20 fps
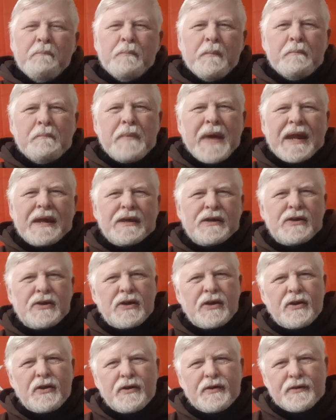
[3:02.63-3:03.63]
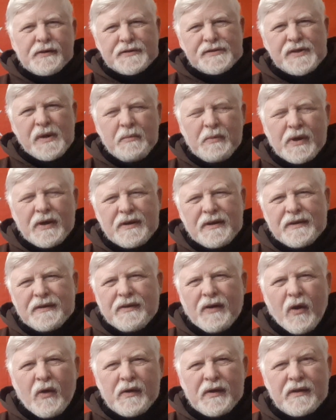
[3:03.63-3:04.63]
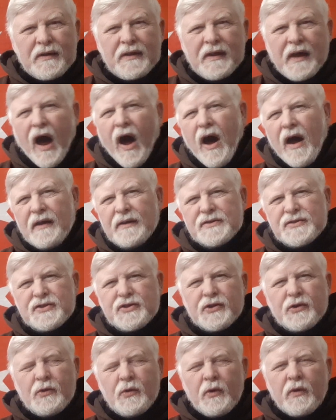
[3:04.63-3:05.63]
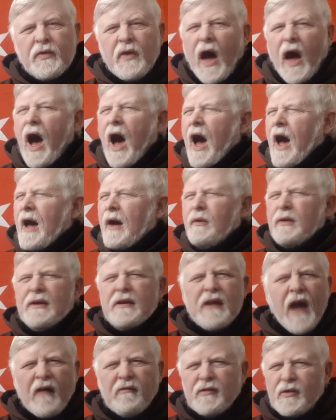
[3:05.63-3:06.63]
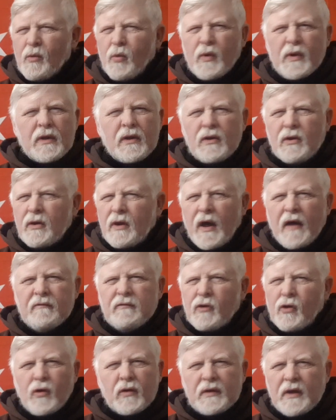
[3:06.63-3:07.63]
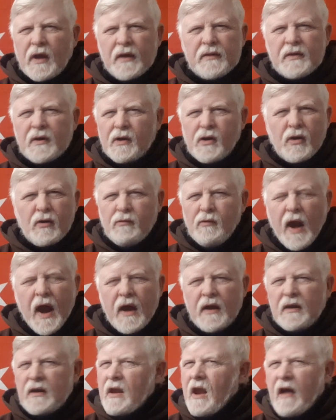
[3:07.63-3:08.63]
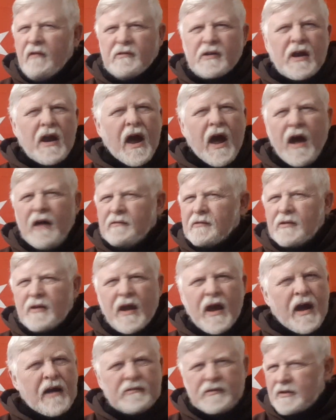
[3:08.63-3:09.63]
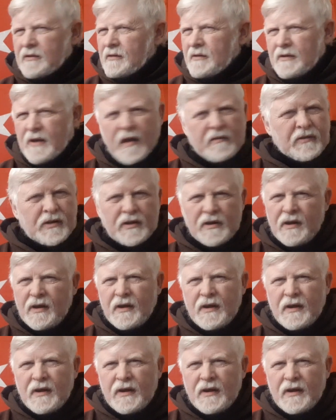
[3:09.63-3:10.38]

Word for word: many years, I'm going to tell you the honest truth, I never would have looked at the Quran. Never, ever, ever, ever.